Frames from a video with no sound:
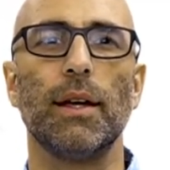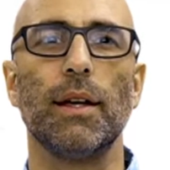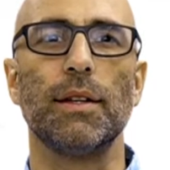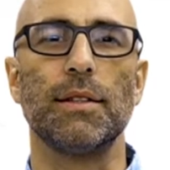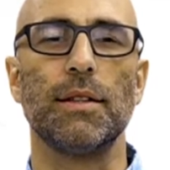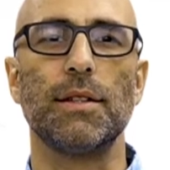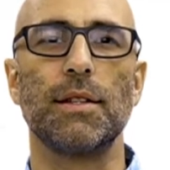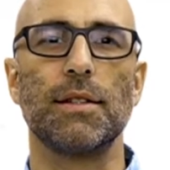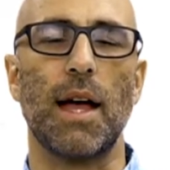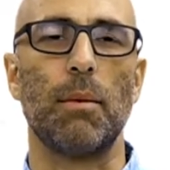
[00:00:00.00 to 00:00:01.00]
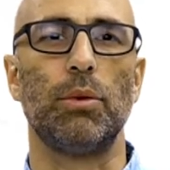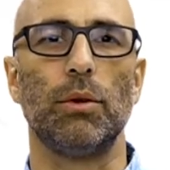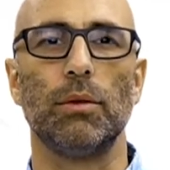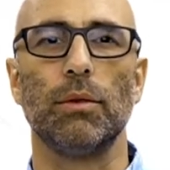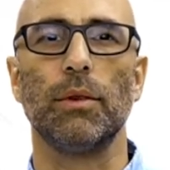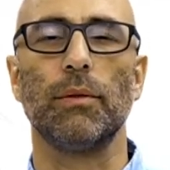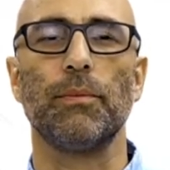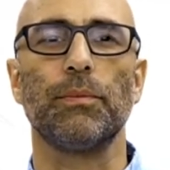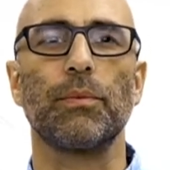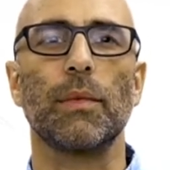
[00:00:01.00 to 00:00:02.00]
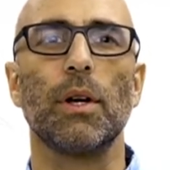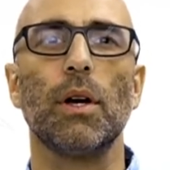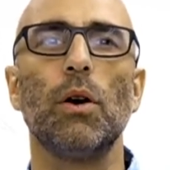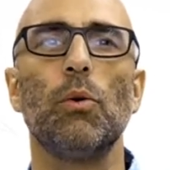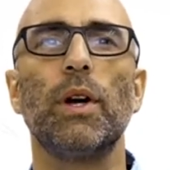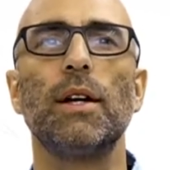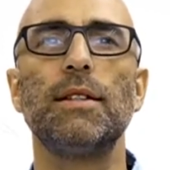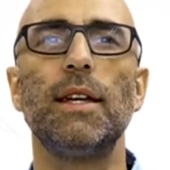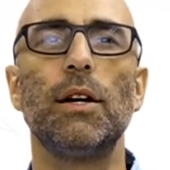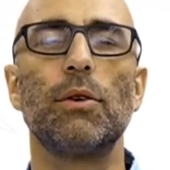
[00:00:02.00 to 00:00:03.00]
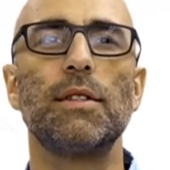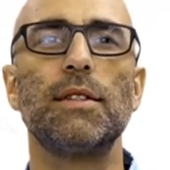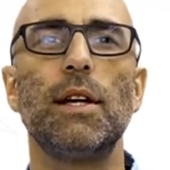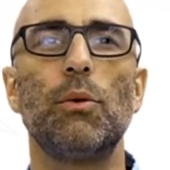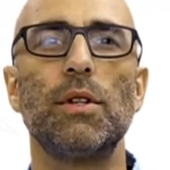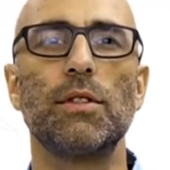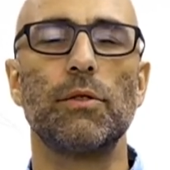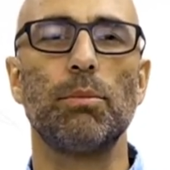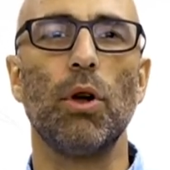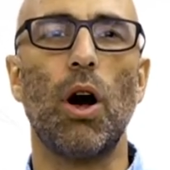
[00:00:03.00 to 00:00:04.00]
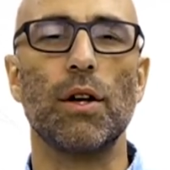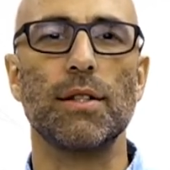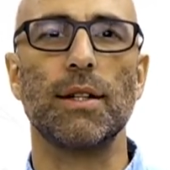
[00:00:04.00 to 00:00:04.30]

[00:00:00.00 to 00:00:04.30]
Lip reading: is in this example. We can see here a sequence of blocks